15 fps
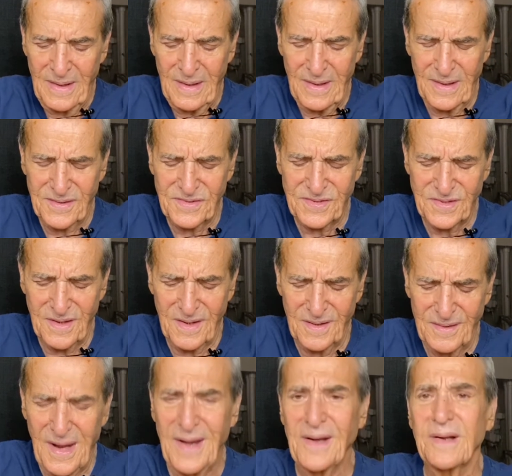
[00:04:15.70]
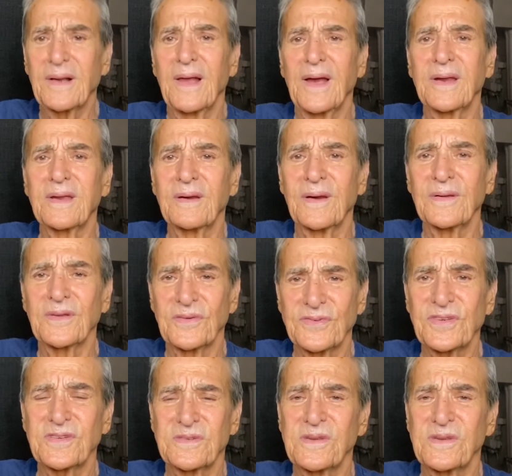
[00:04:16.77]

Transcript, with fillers: It's uh, 9 o'clock here. They're just